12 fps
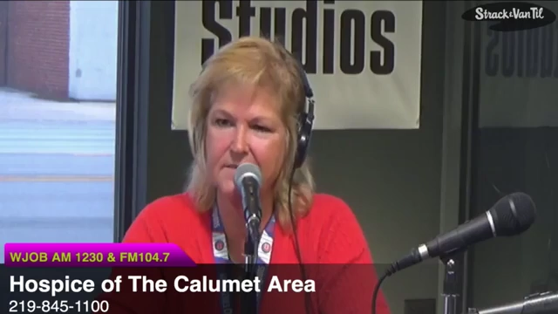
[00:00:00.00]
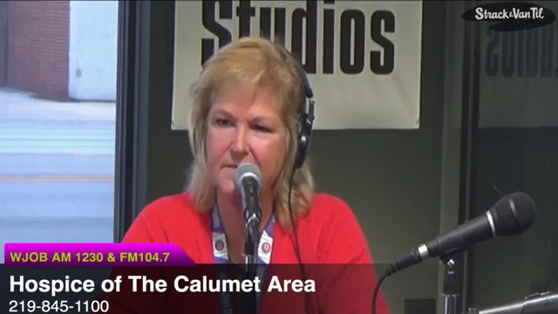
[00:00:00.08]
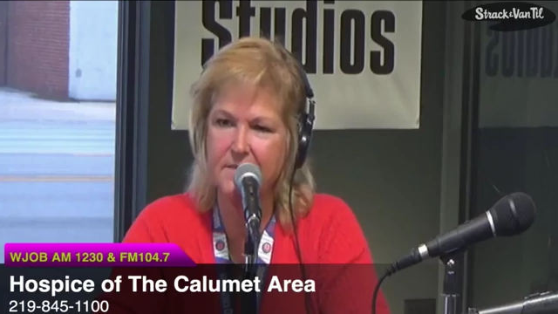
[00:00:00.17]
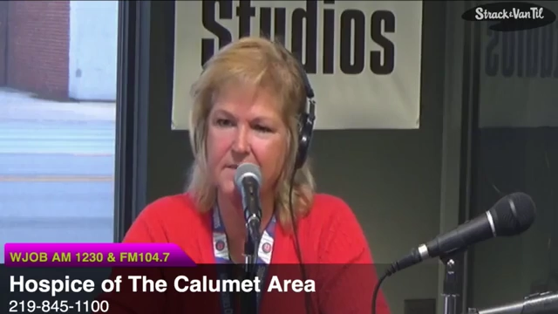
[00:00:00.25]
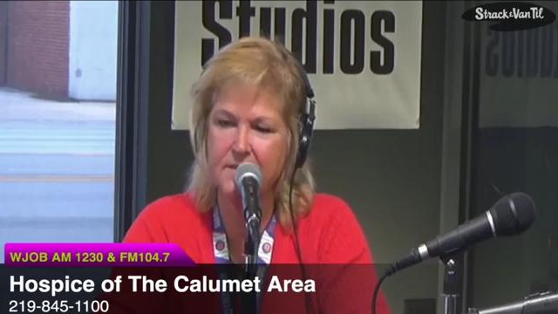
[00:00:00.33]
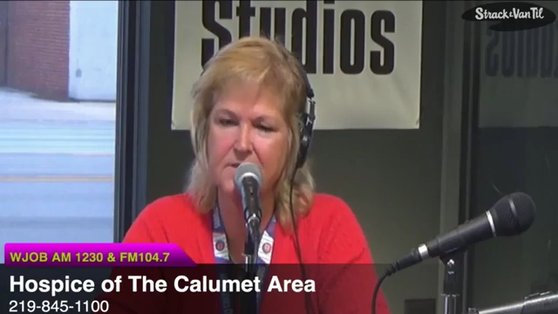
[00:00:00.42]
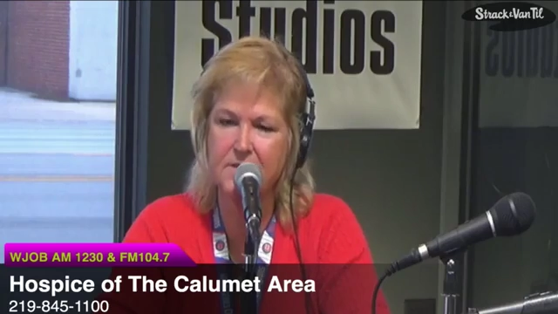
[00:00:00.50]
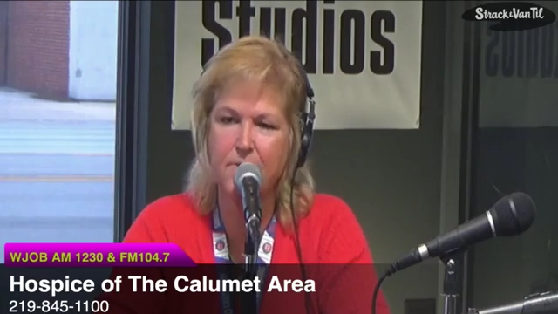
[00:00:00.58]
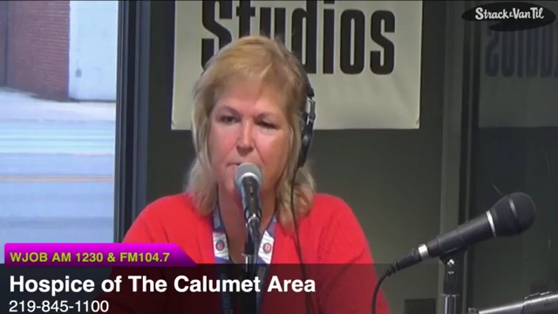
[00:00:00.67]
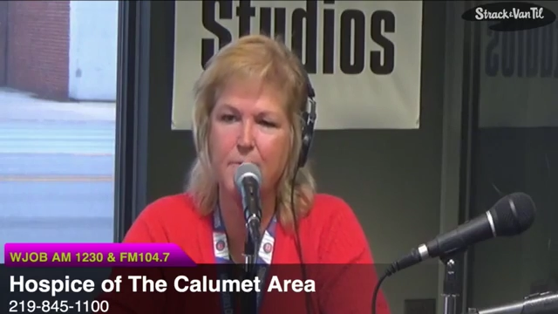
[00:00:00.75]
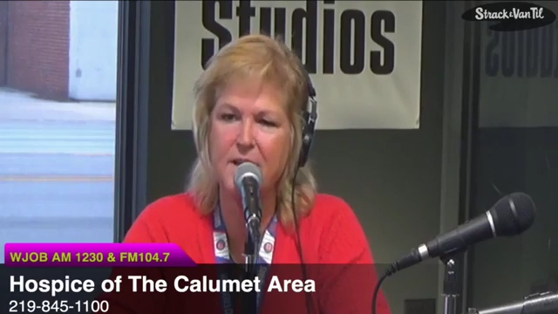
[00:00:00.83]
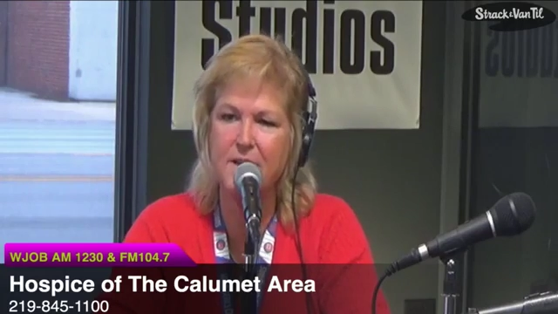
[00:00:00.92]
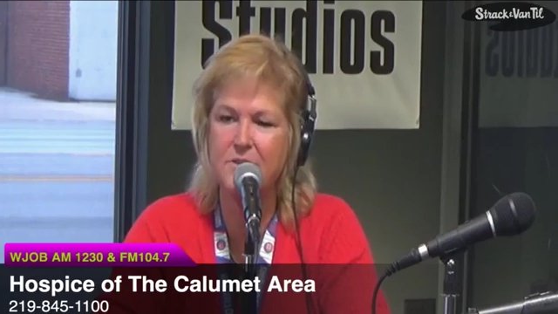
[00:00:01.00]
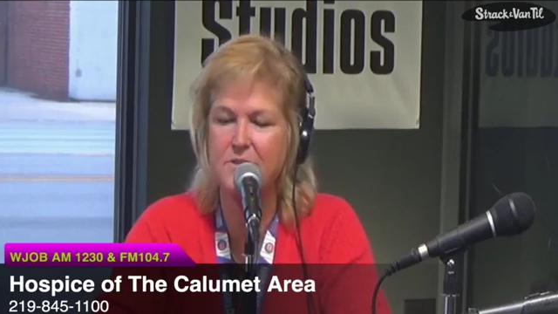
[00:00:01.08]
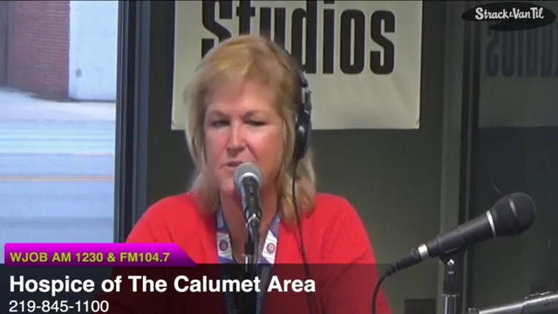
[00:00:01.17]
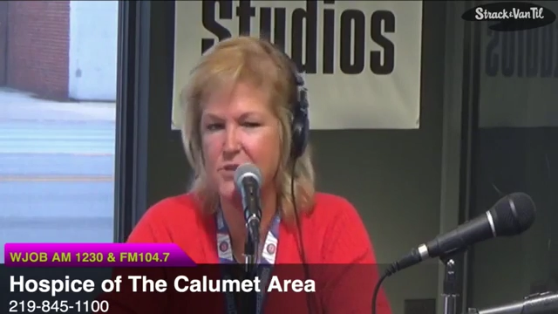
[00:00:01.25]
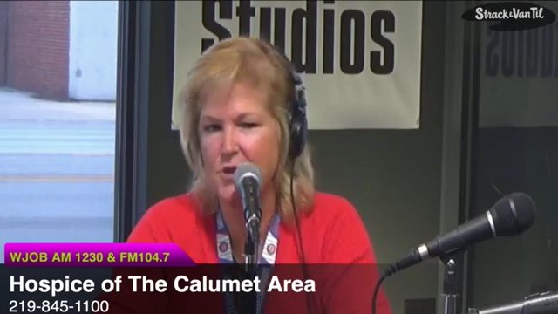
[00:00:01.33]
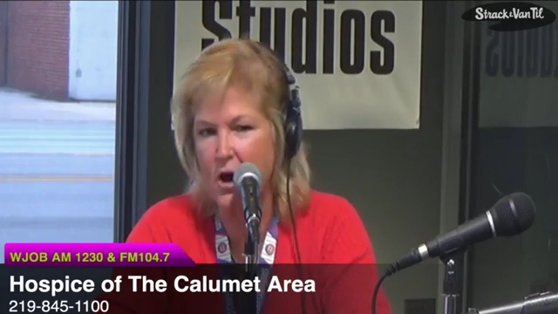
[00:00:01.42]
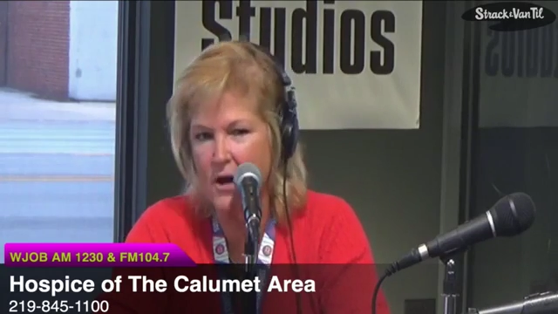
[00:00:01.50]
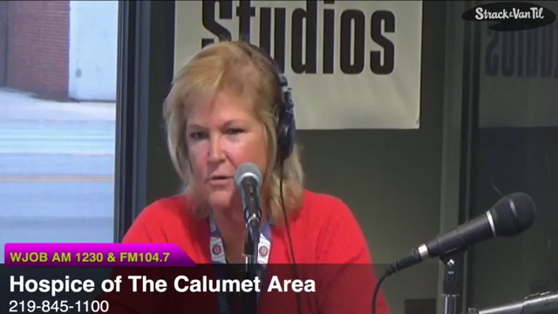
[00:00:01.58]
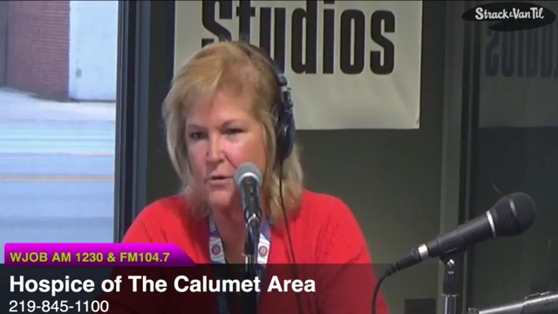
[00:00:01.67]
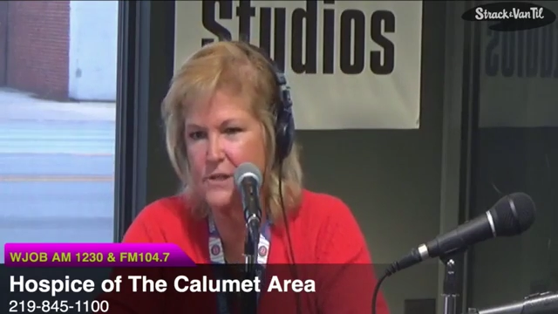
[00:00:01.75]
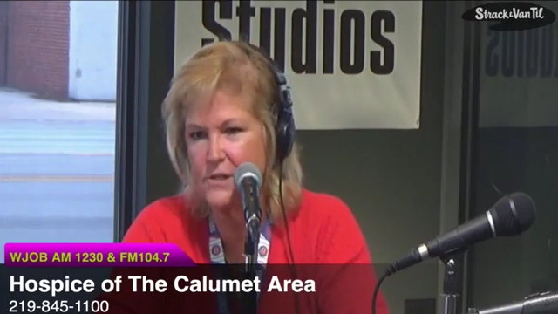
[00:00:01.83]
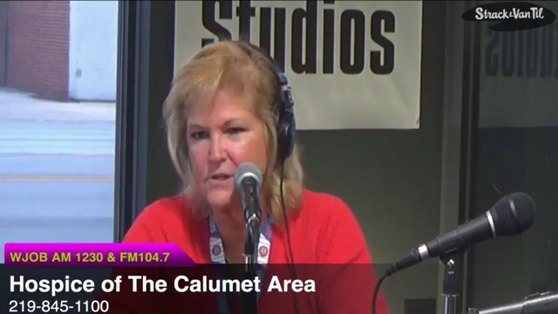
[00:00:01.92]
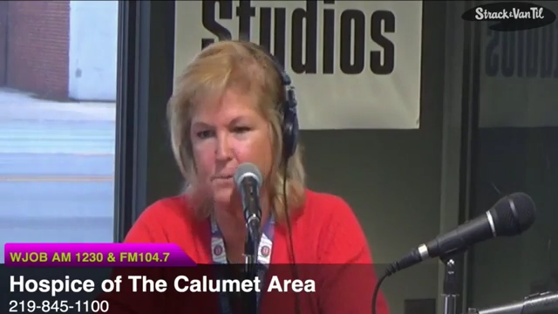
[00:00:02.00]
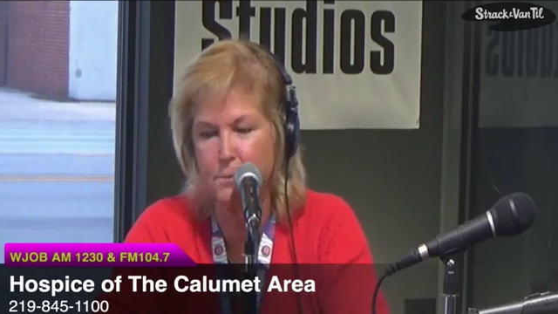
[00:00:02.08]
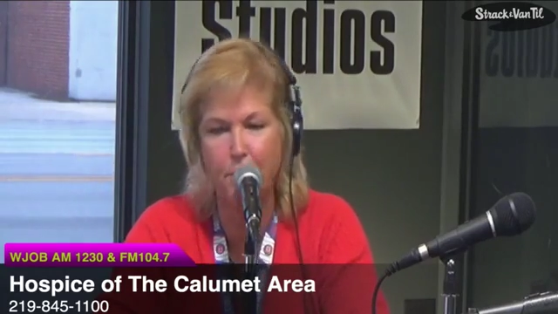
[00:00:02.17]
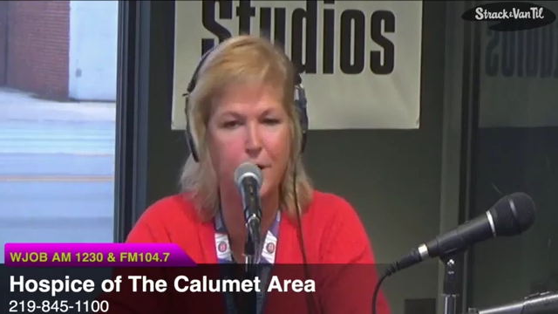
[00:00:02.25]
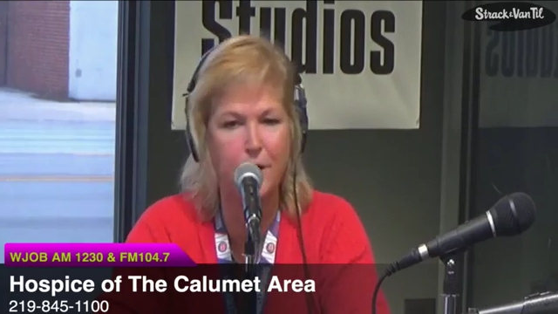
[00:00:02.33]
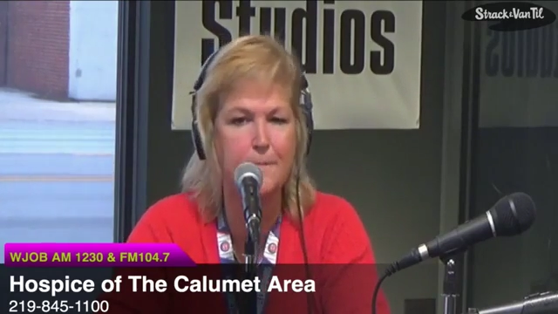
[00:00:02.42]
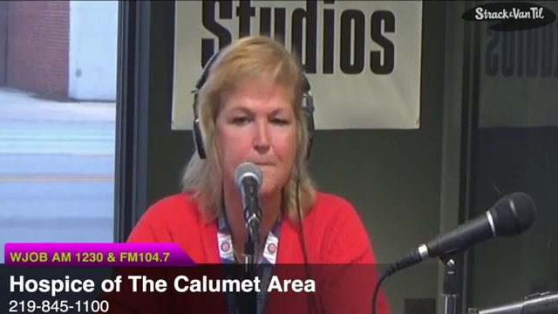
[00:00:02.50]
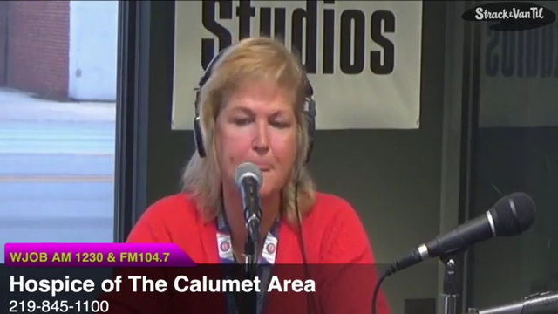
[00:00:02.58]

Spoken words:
This information, this ongoing support,